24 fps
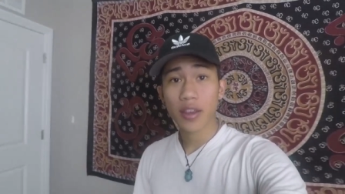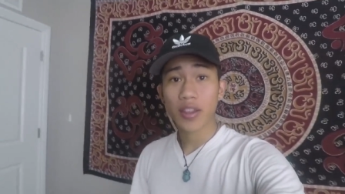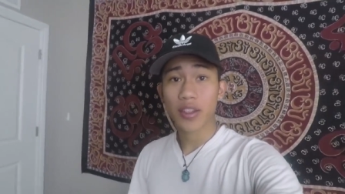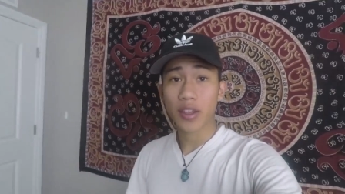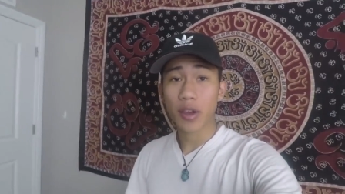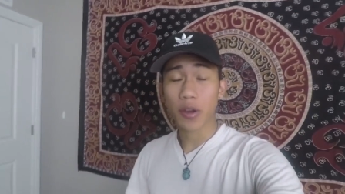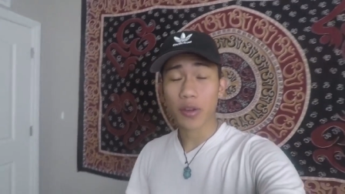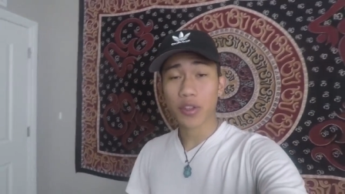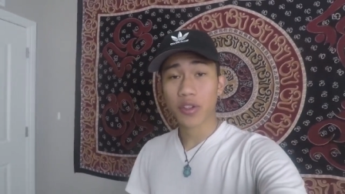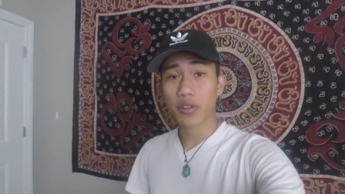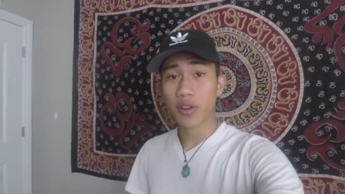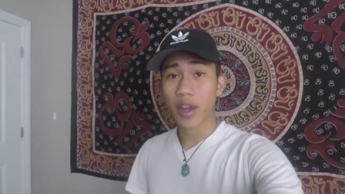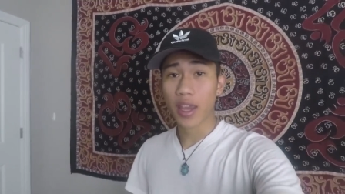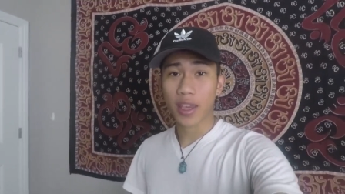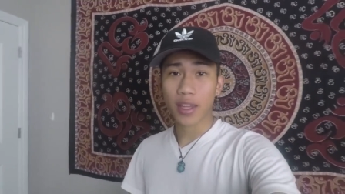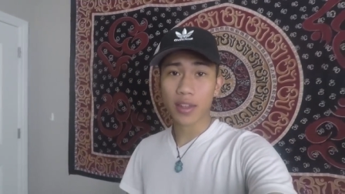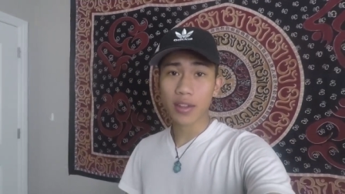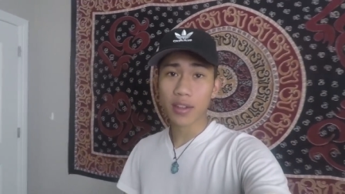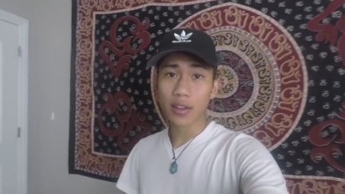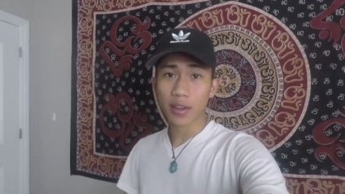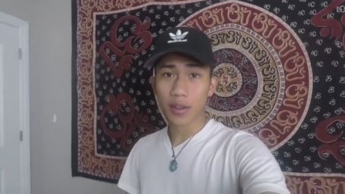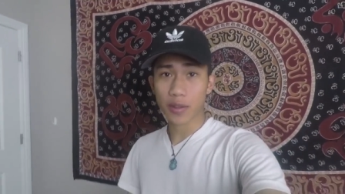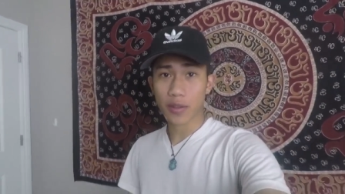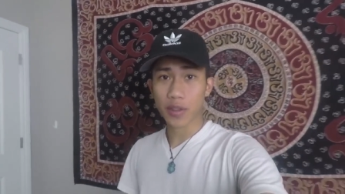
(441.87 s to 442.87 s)
go
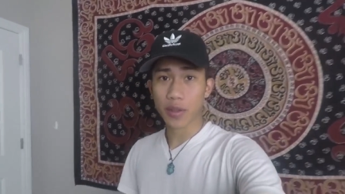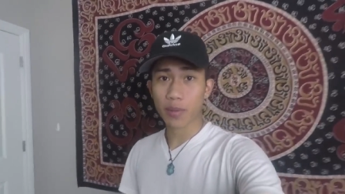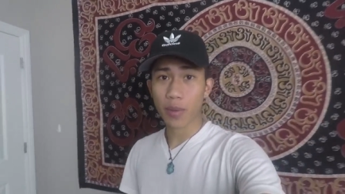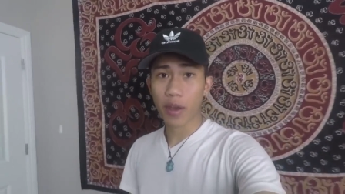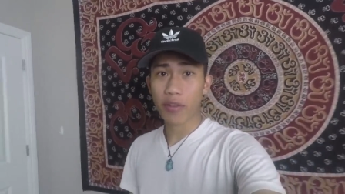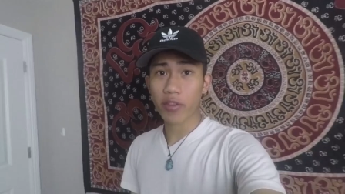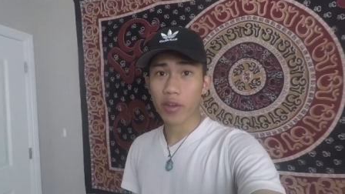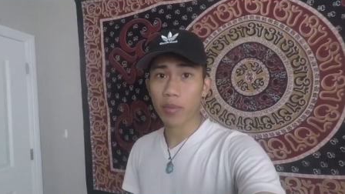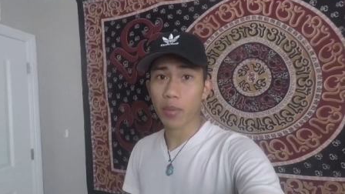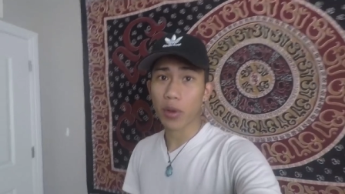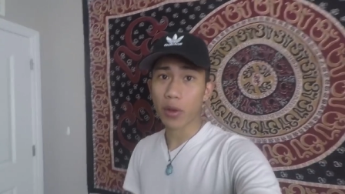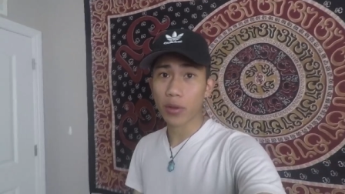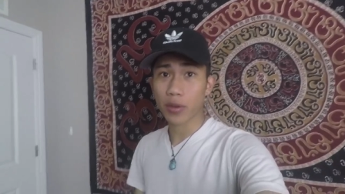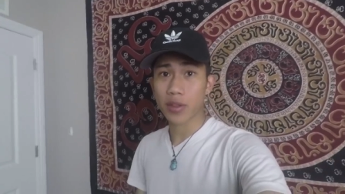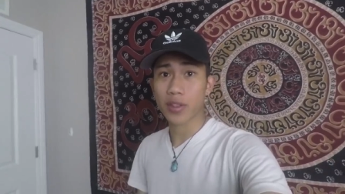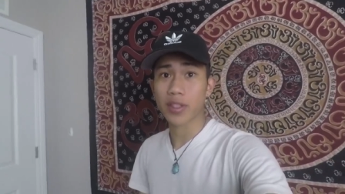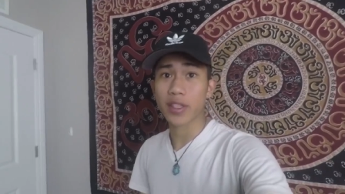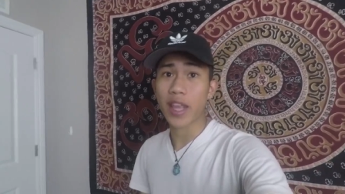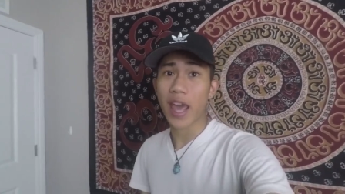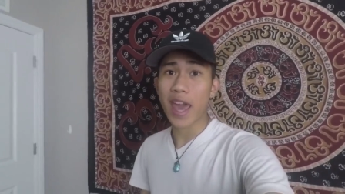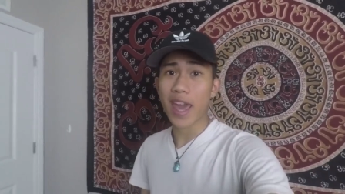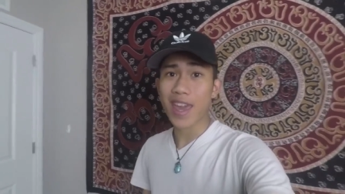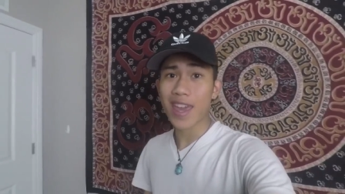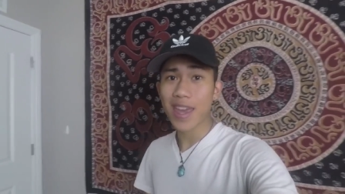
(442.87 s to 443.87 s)
train on some hoverboards,
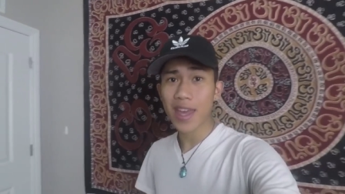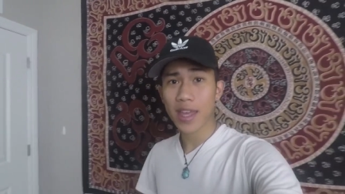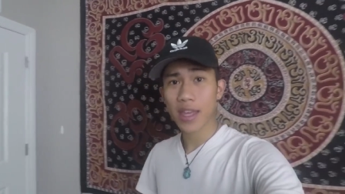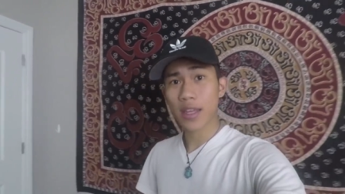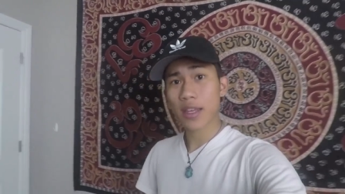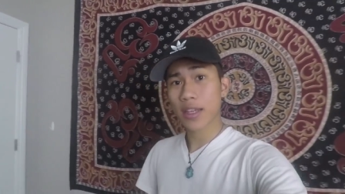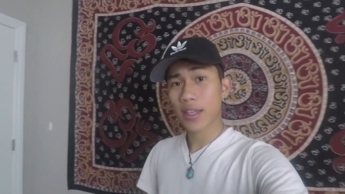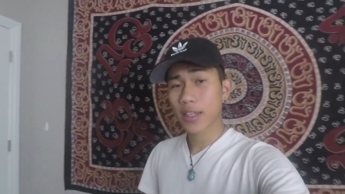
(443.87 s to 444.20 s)
nay.